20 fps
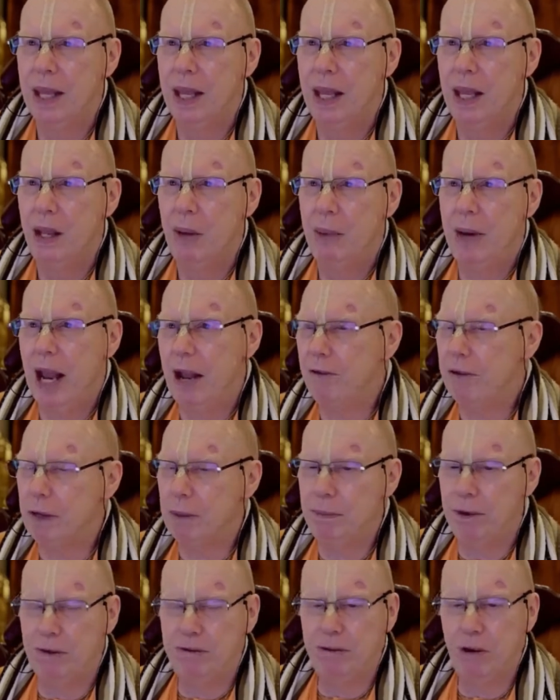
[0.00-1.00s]
We have to
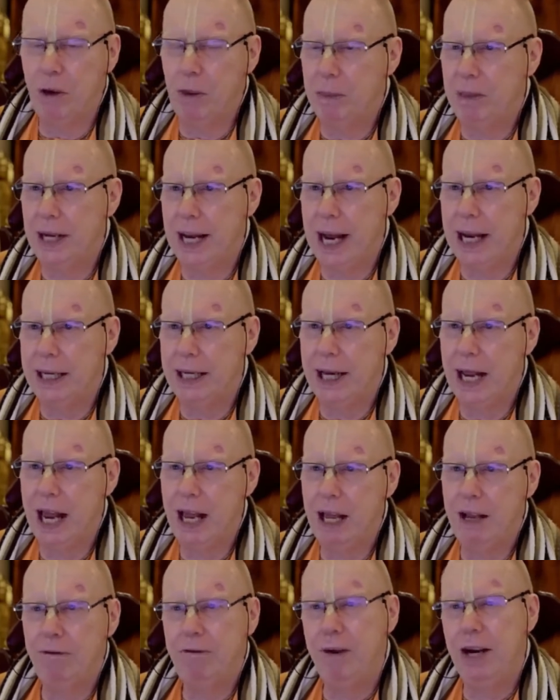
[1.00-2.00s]
perform yajna.
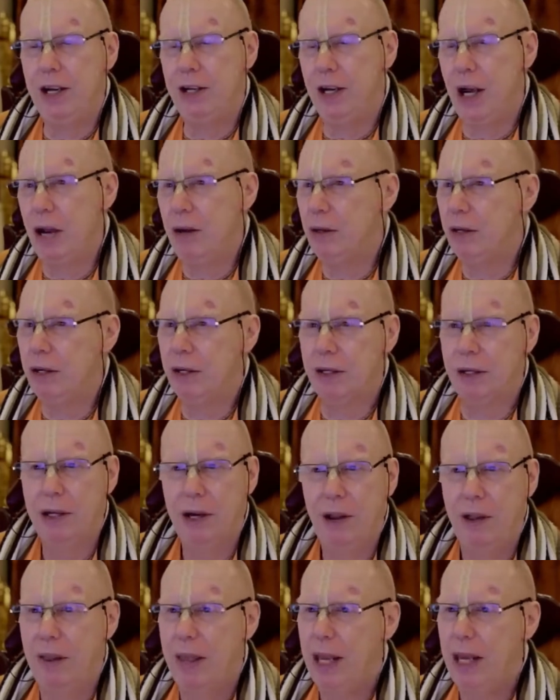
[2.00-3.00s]
If we don't
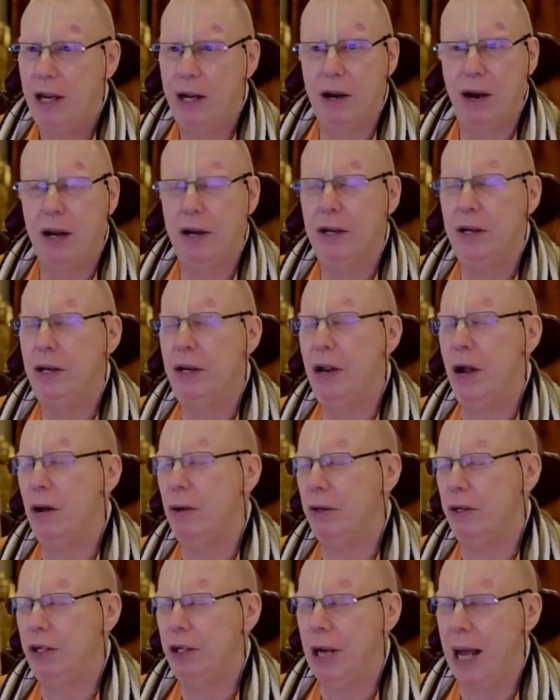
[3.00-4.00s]
You got
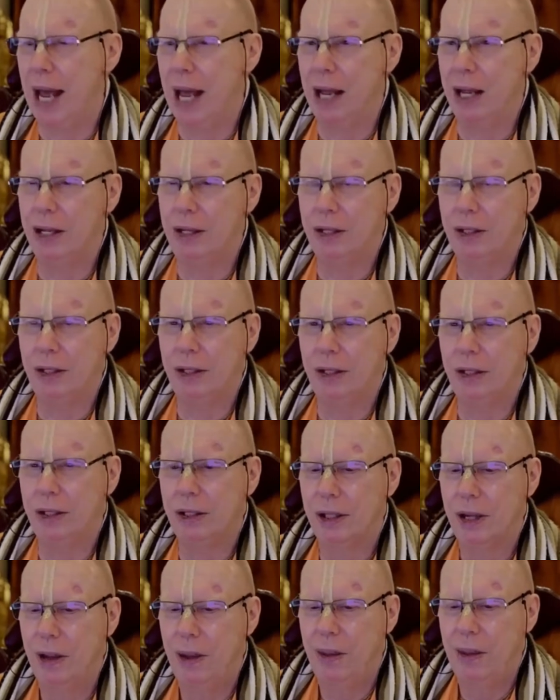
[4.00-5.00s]
no
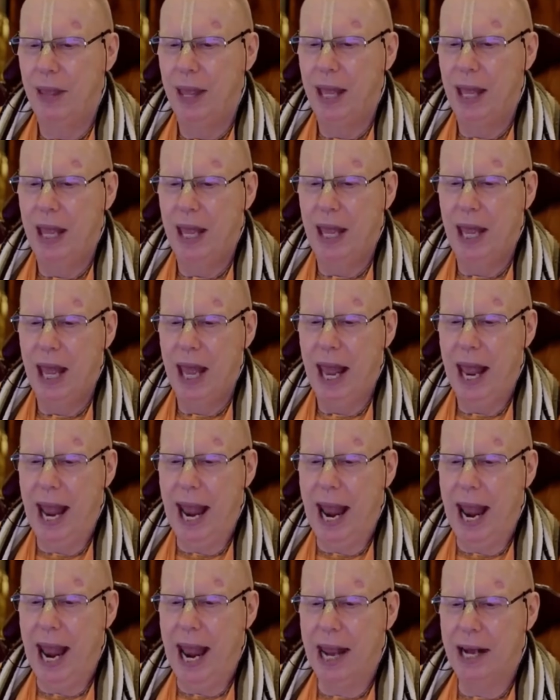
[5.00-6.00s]
chance.
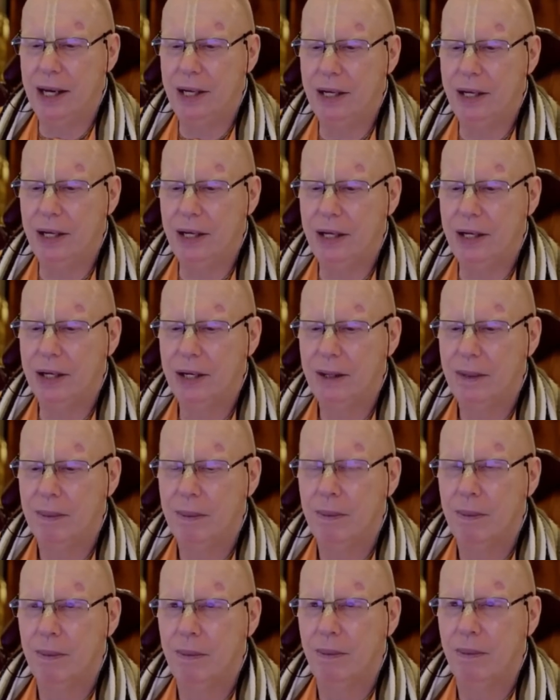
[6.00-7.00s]
And
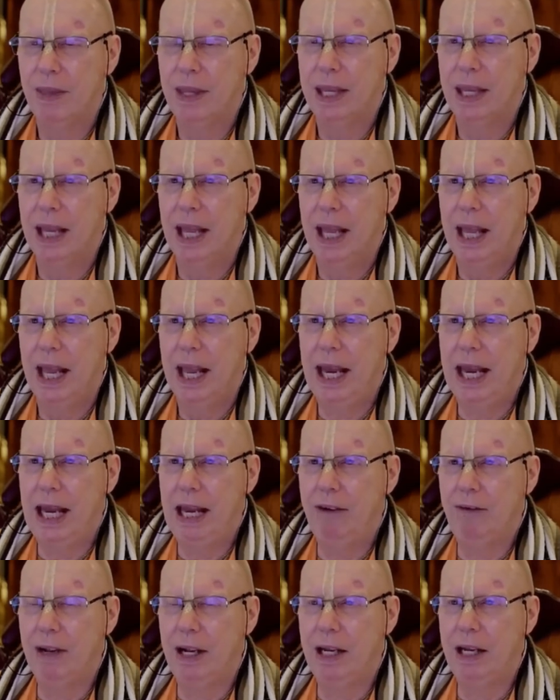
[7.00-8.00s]

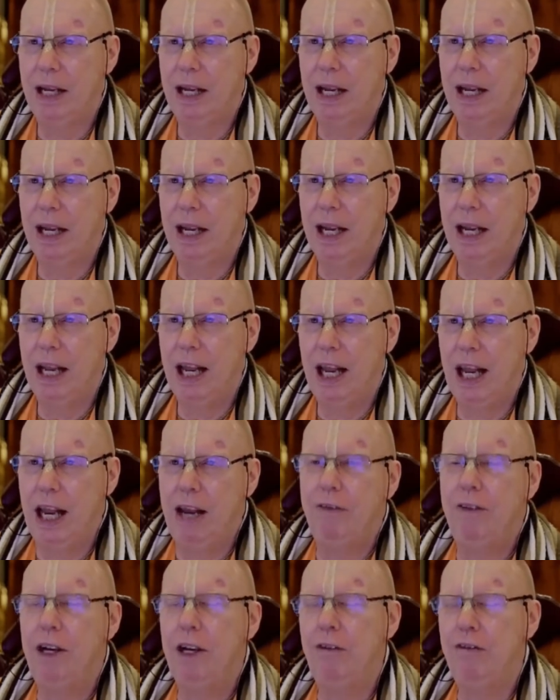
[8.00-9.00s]
even
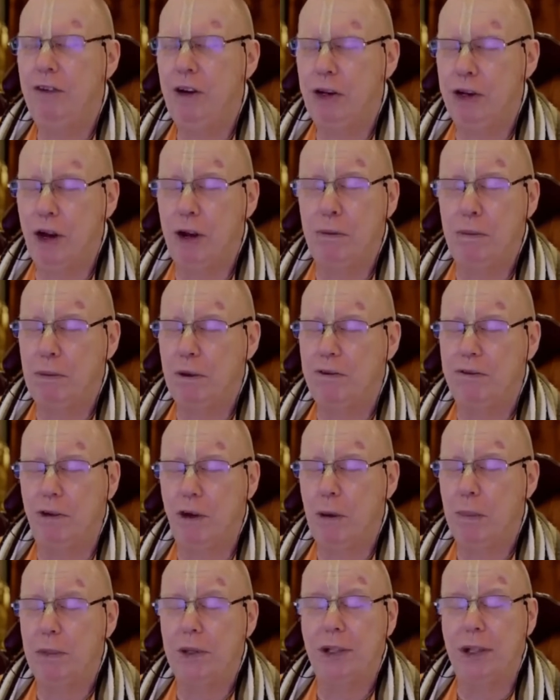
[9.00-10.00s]
if you don't
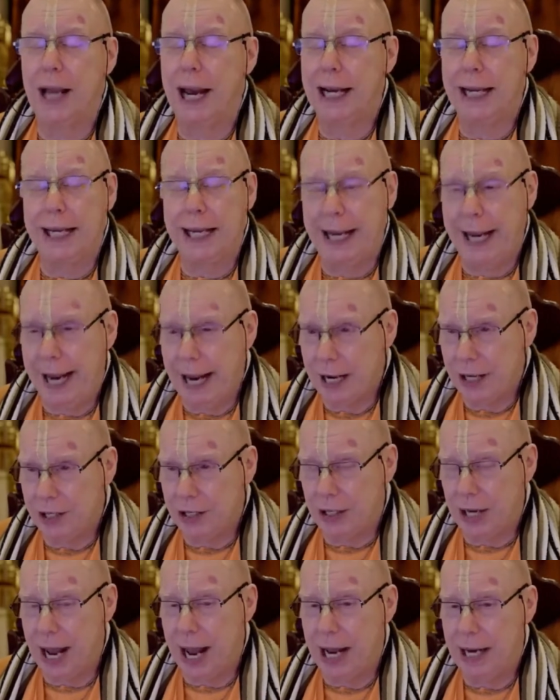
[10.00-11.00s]
perform
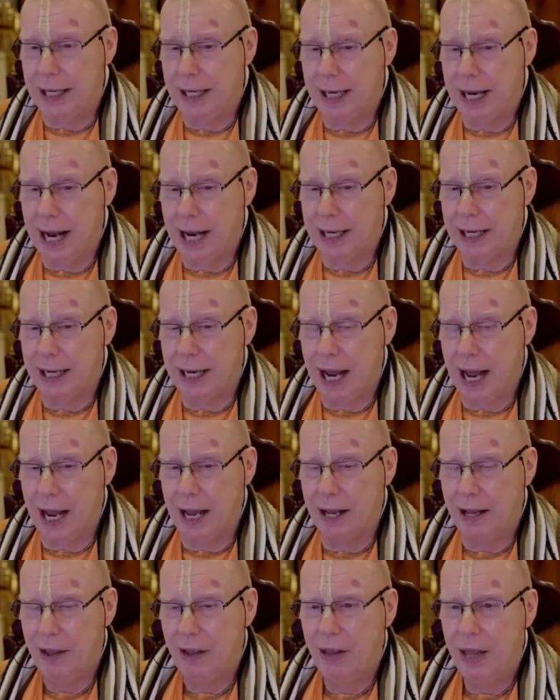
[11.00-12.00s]
Sankirtan
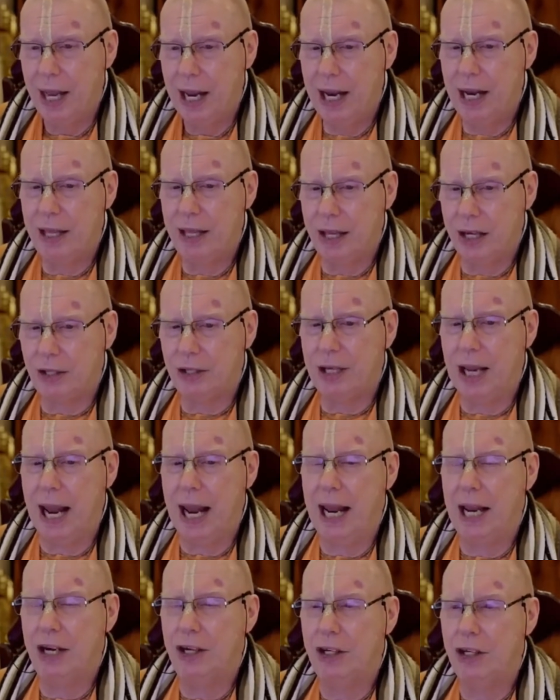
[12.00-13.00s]
Yajna in this
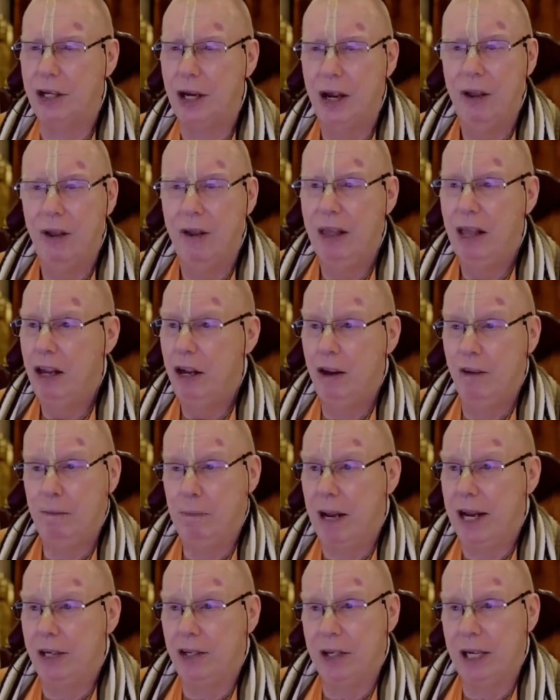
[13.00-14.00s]
age, you've
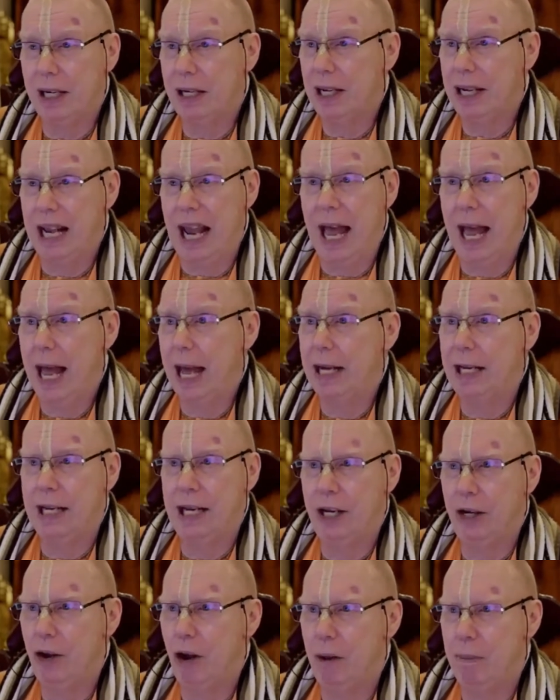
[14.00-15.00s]
basically
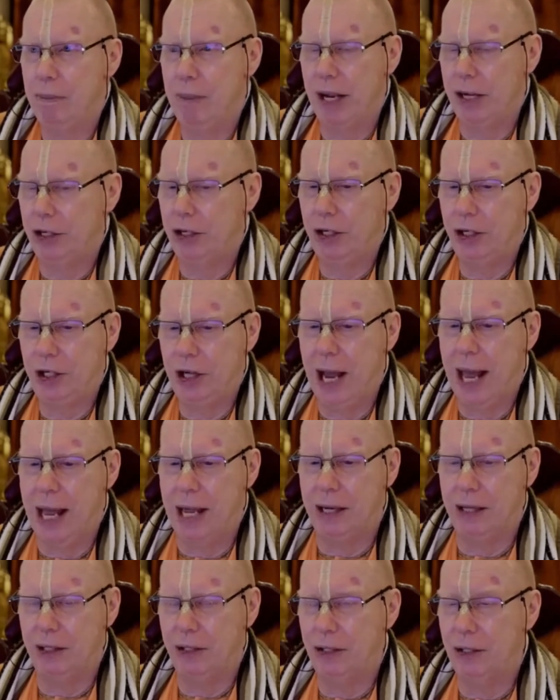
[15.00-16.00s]
hardly got much
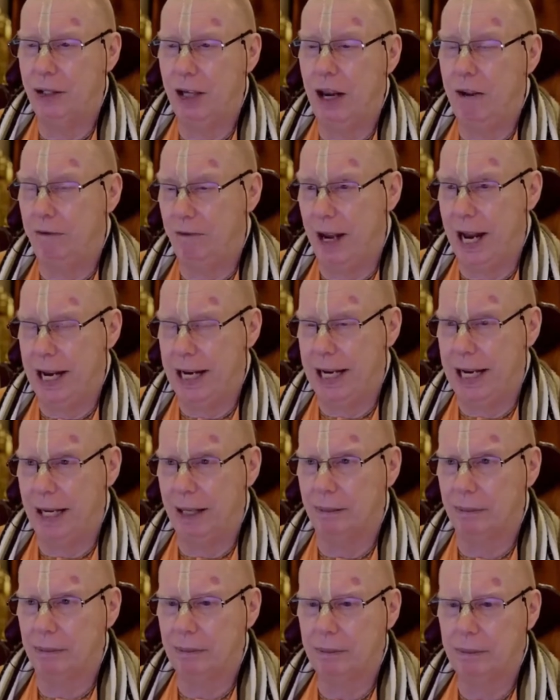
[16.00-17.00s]
chance, if
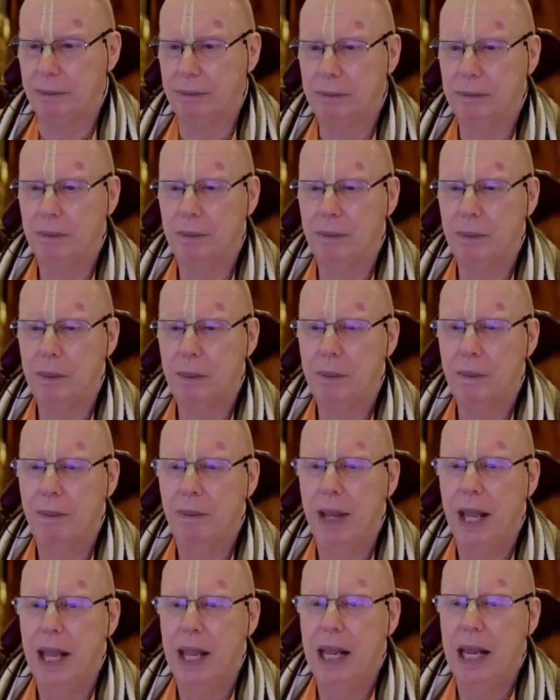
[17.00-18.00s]
any.
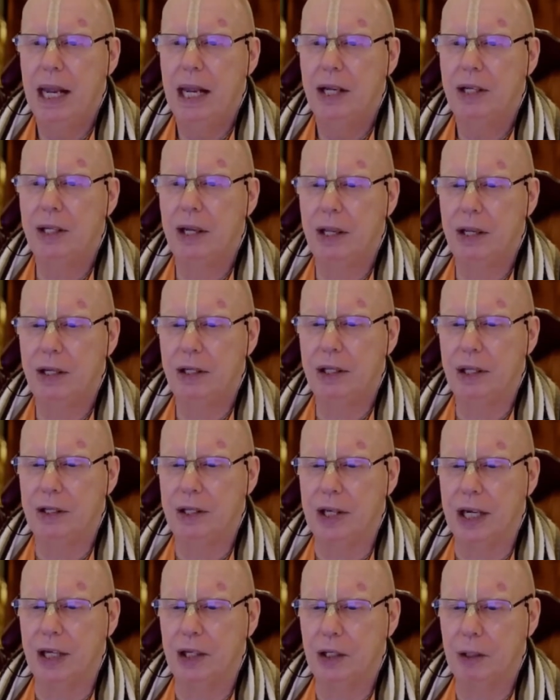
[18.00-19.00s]
So this
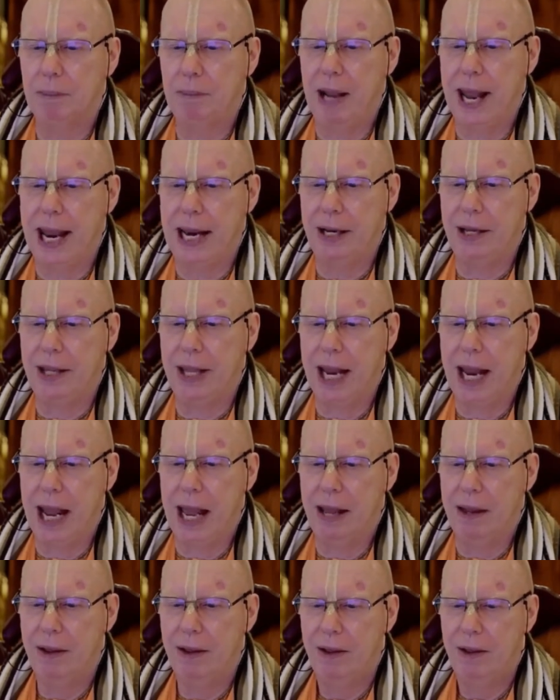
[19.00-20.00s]
is explained
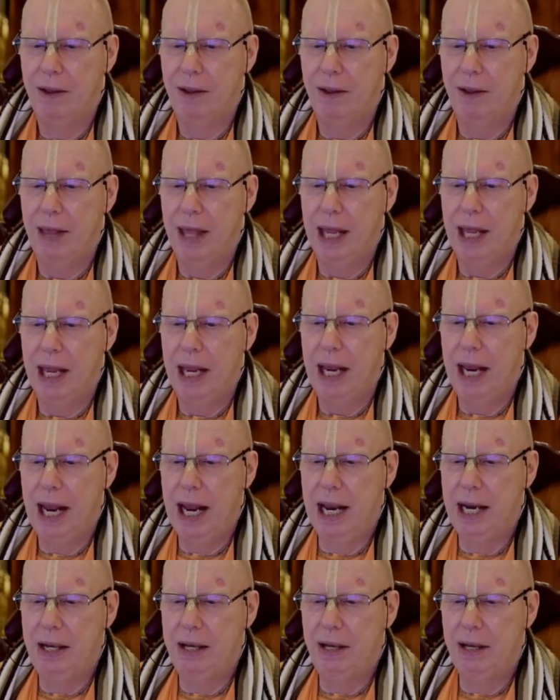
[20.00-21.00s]
there
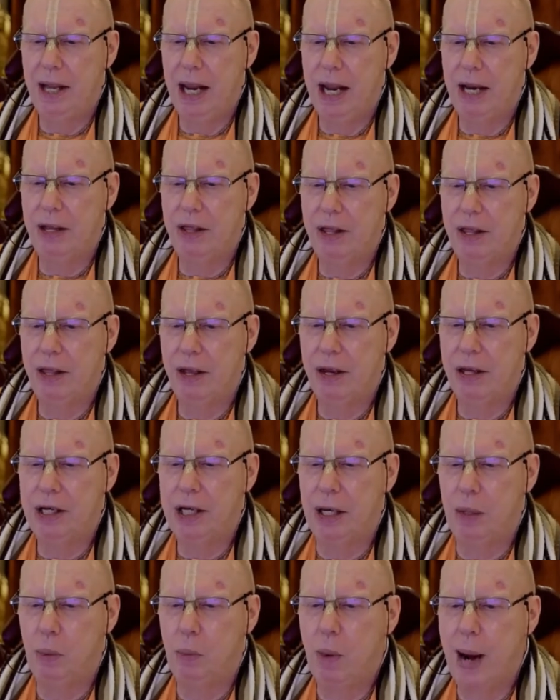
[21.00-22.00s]
in
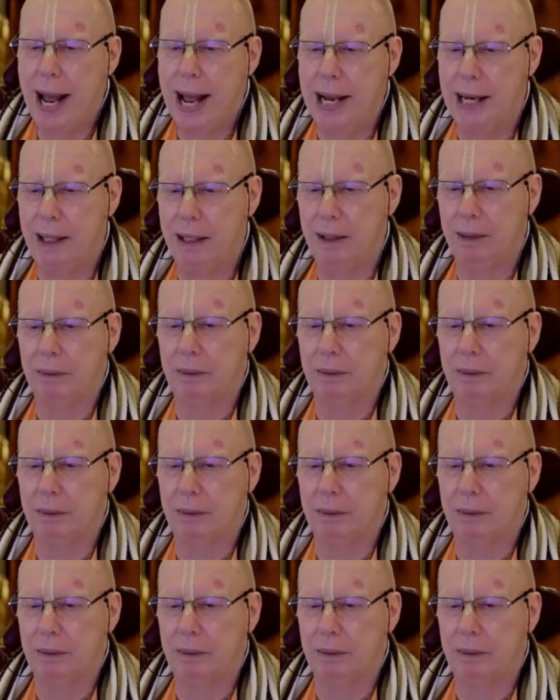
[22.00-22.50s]
31,